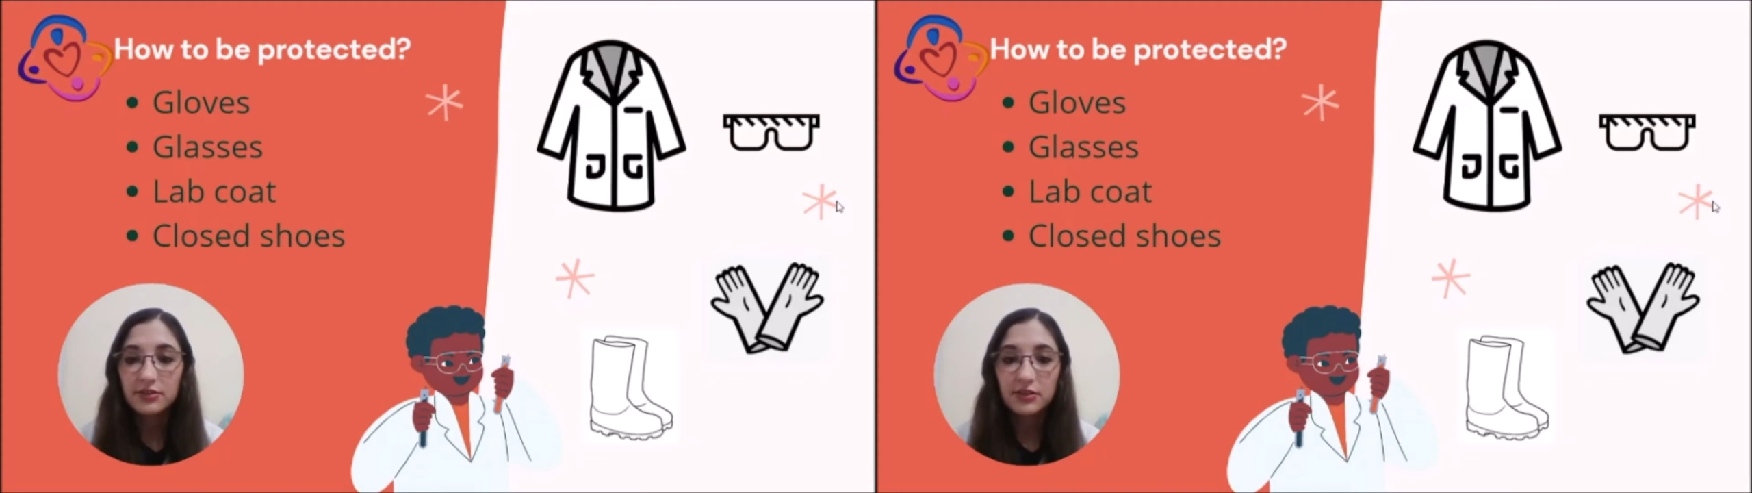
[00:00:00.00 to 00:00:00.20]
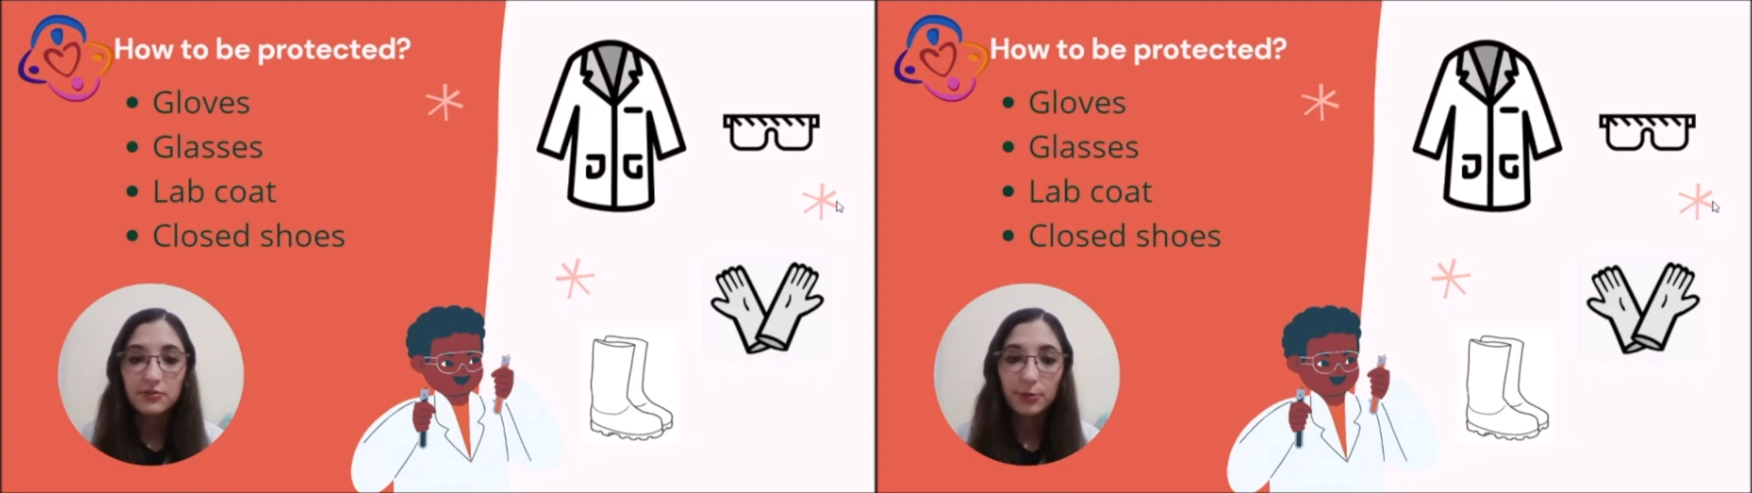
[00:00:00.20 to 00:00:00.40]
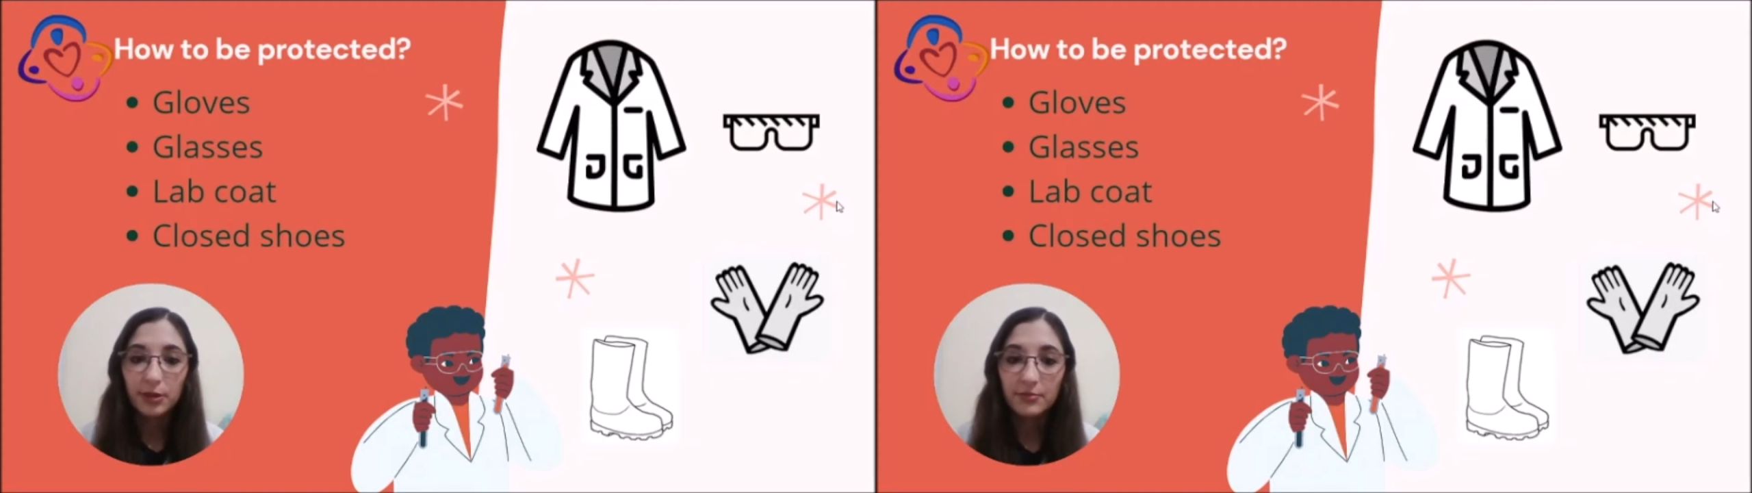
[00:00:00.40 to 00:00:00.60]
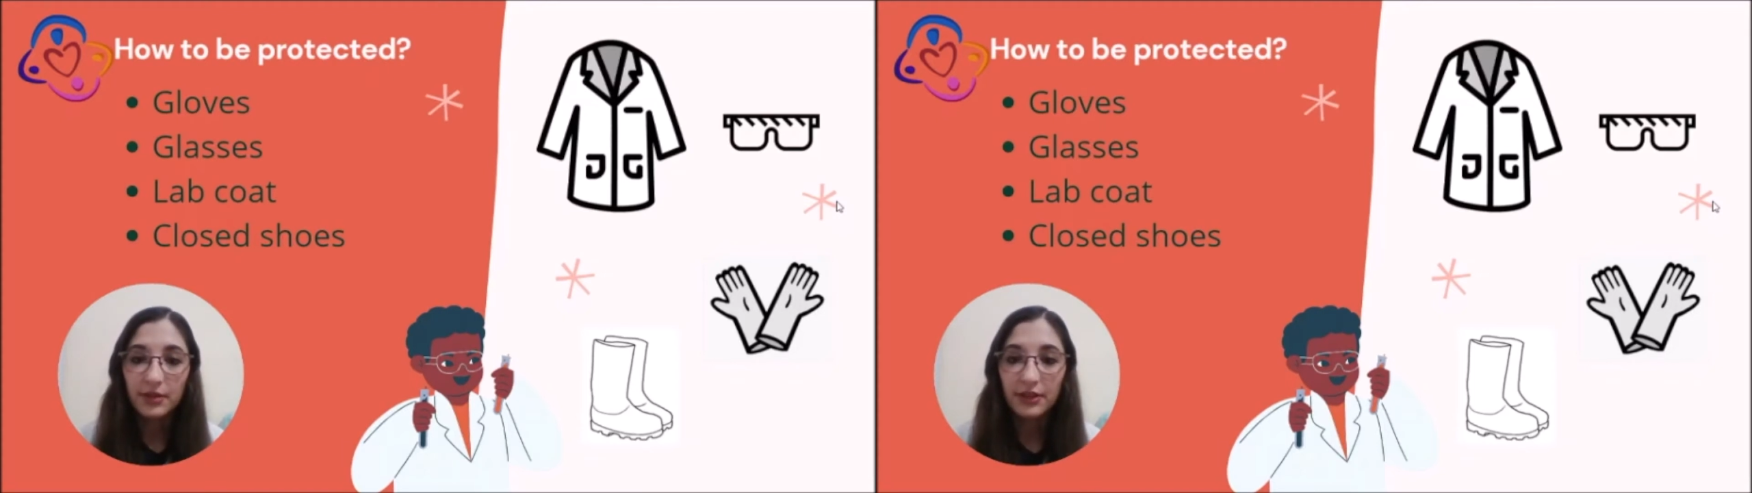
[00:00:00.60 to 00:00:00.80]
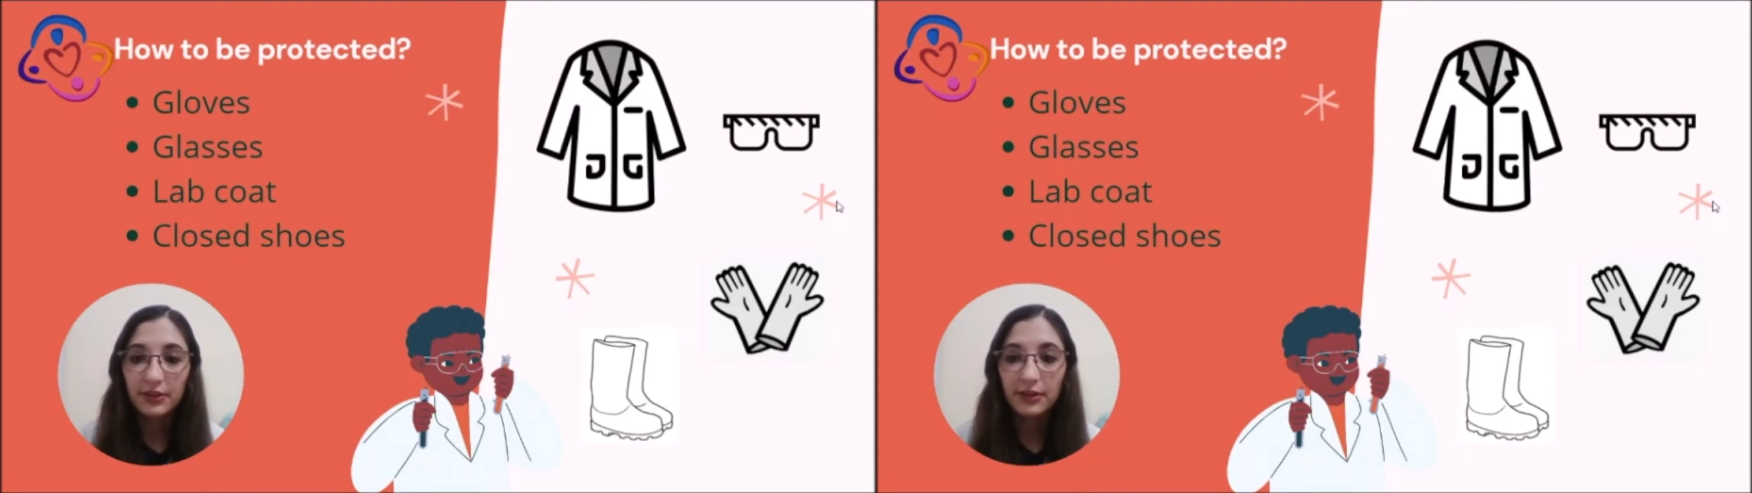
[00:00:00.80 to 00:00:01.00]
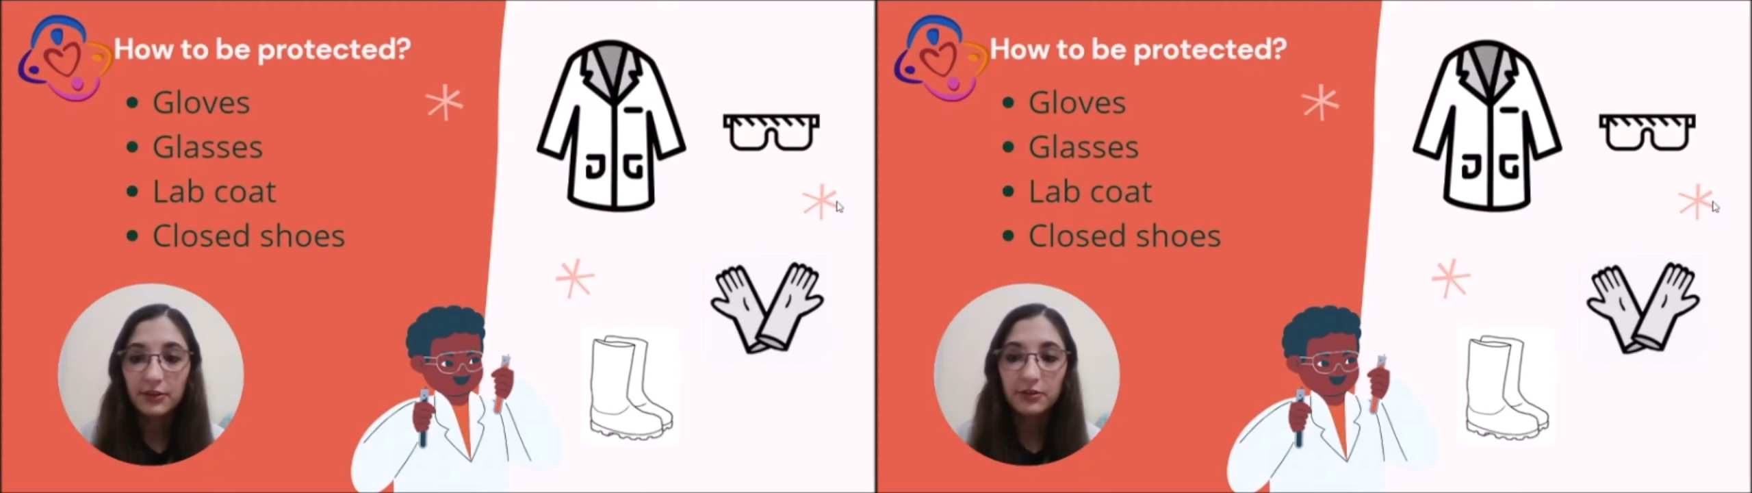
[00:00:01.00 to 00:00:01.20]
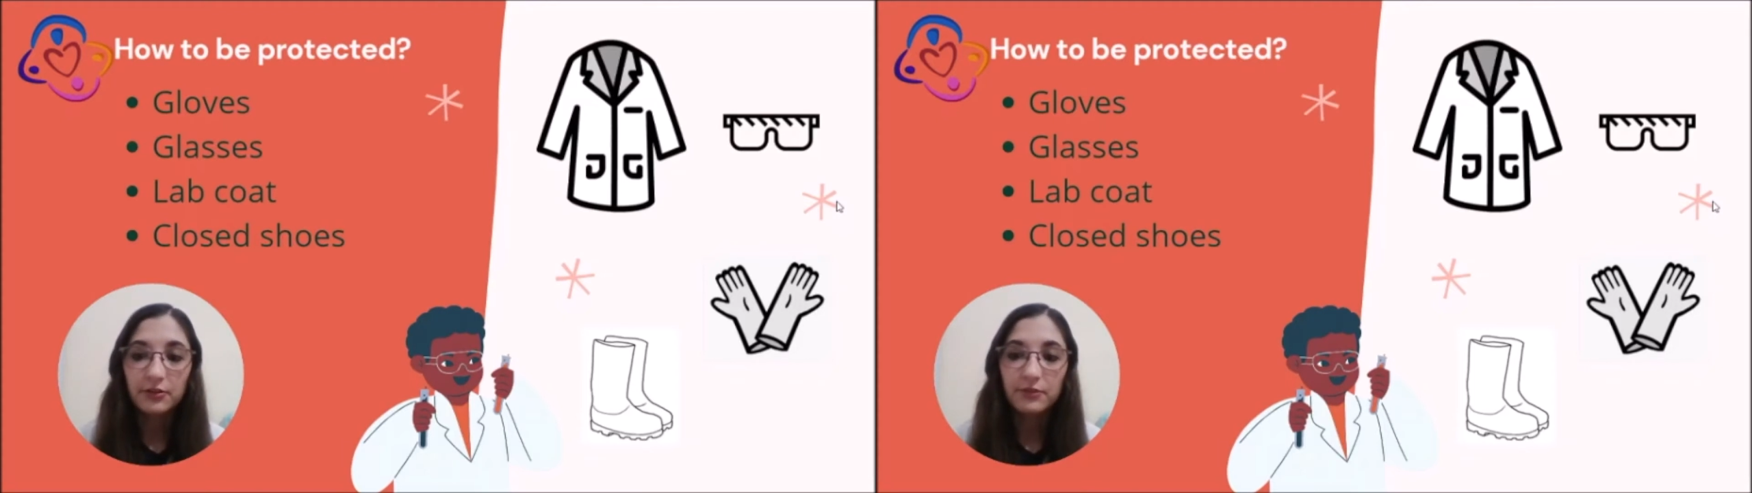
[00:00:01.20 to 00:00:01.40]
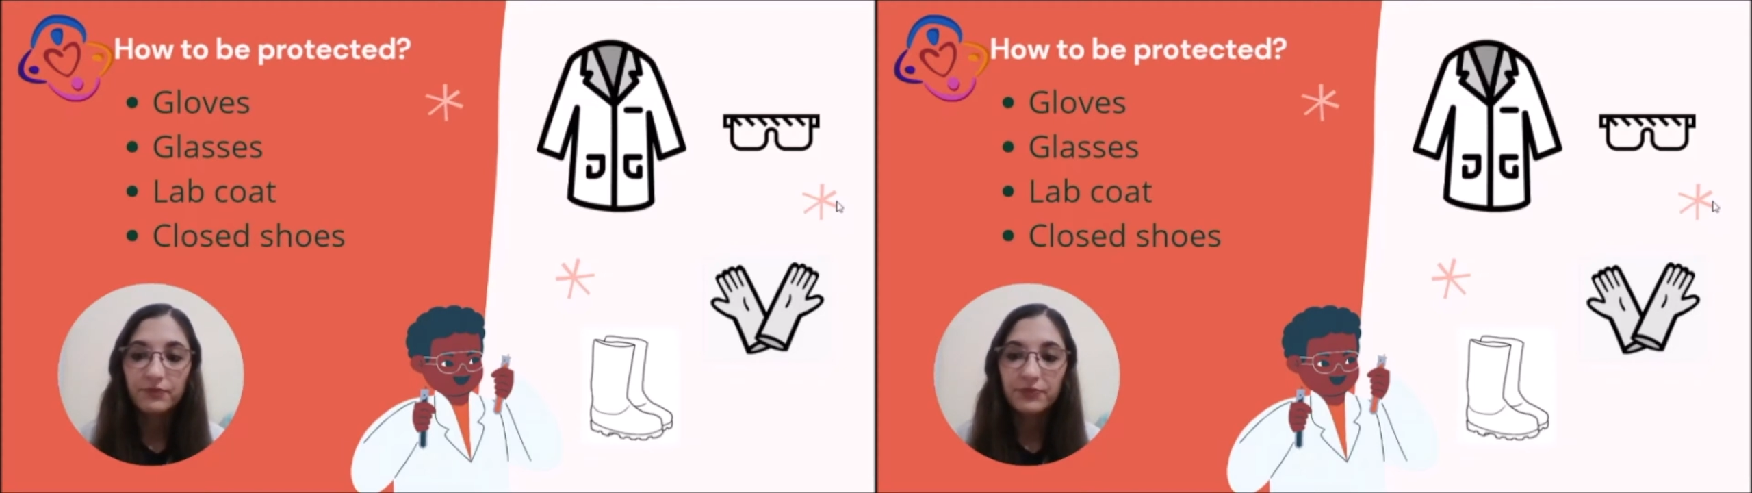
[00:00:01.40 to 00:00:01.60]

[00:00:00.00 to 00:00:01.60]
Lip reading: experiment or